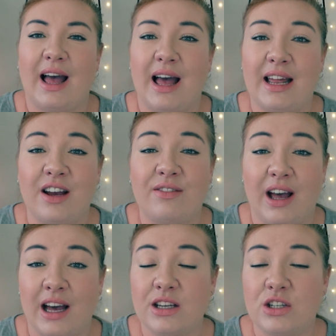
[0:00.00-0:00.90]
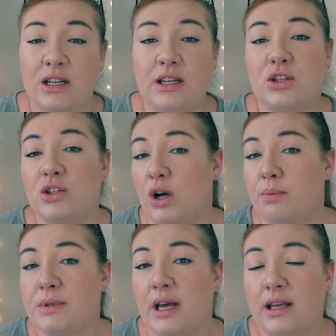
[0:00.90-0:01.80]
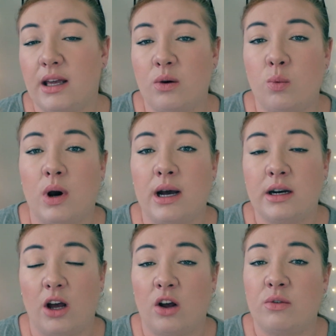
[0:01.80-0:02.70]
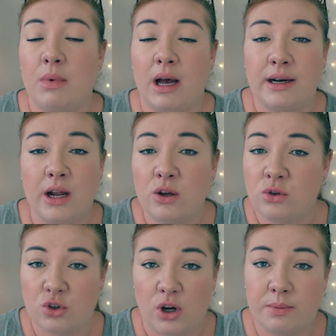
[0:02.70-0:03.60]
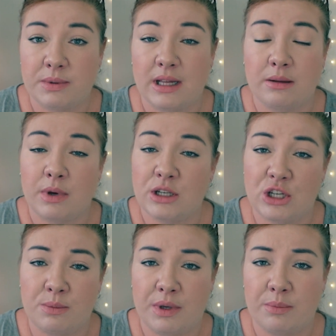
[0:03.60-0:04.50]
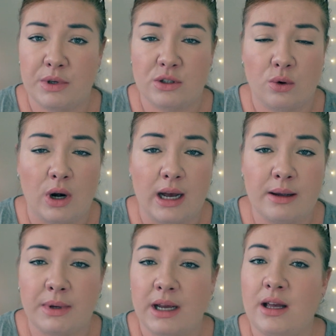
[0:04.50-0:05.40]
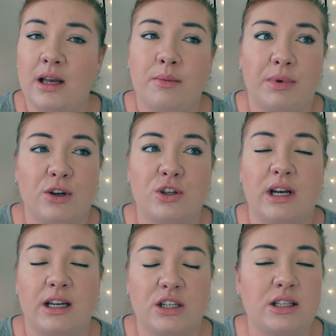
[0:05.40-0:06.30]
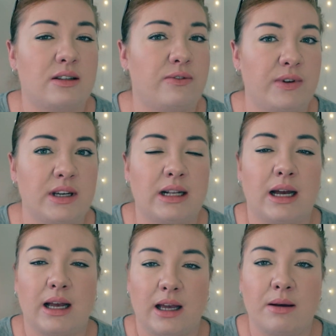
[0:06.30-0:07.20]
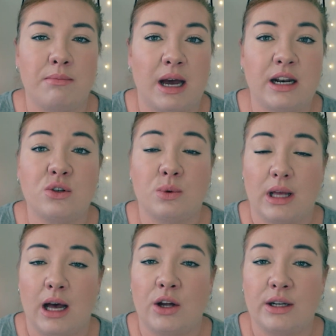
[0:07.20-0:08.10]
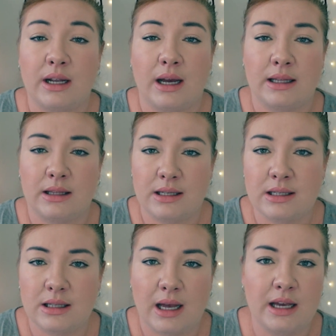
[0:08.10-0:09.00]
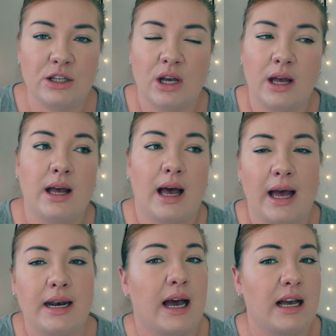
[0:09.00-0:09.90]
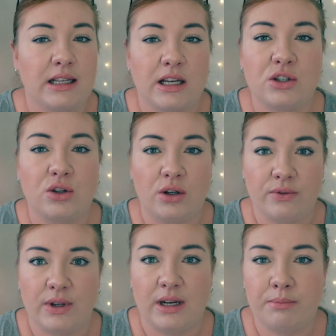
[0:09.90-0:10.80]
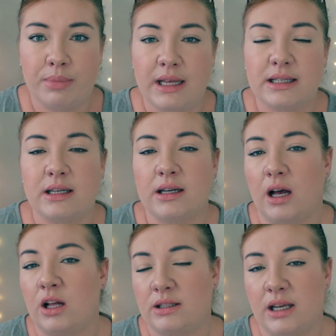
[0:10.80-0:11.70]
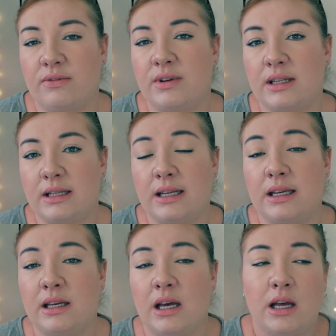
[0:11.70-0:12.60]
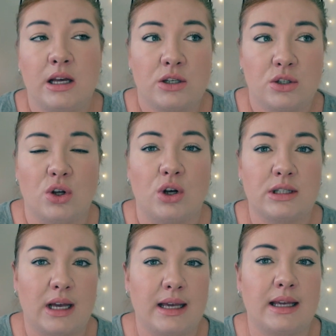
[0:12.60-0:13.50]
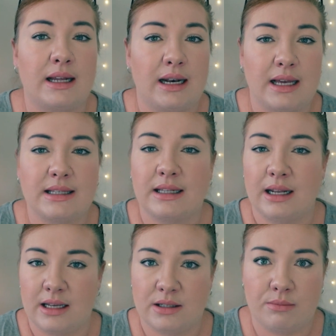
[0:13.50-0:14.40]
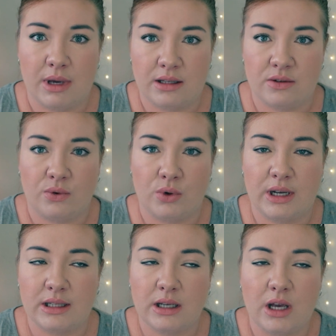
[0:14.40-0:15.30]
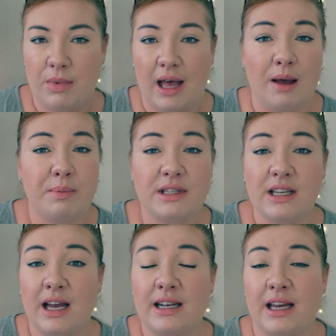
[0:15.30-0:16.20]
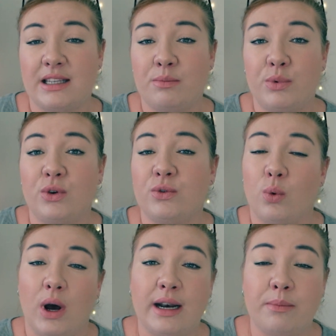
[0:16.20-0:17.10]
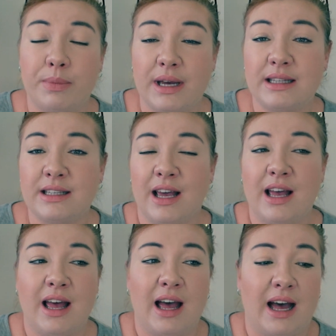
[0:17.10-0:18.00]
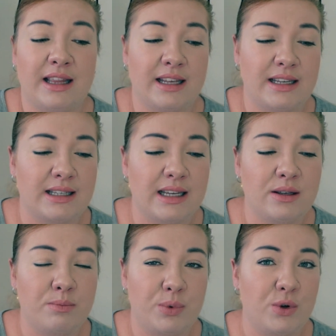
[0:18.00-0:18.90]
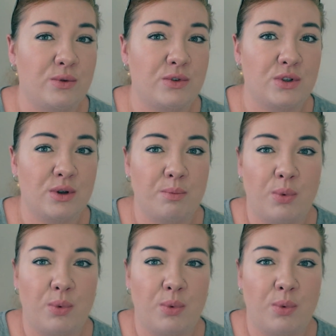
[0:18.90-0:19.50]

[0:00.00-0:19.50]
and I've actually stopped taking one of my nose drops that my GP prescribed because I just feel like I can manage without it at this stage. And as I start feeling better, I'll definitely start taking less and less meds for it. My appetite has improved quite a bit, and this has improved to the